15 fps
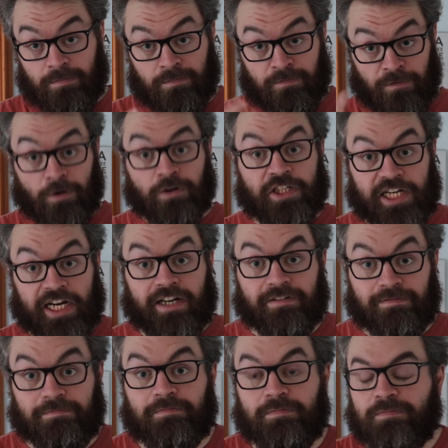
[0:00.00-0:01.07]

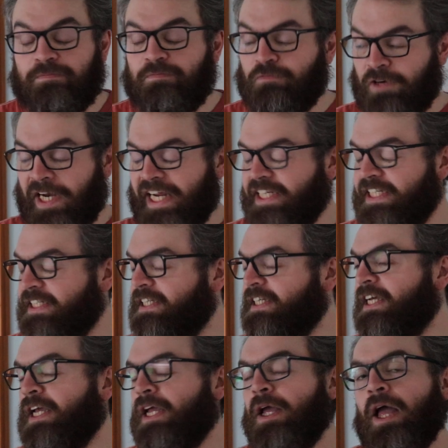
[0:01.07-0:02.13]
foraging raid,
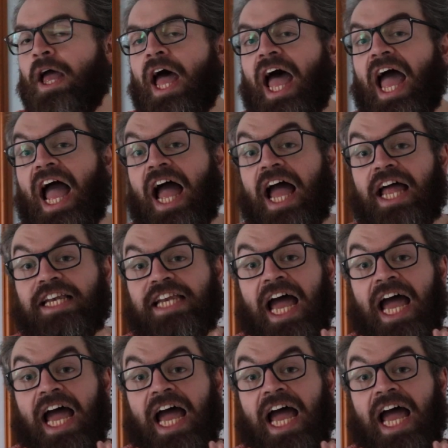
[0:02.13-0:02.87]
and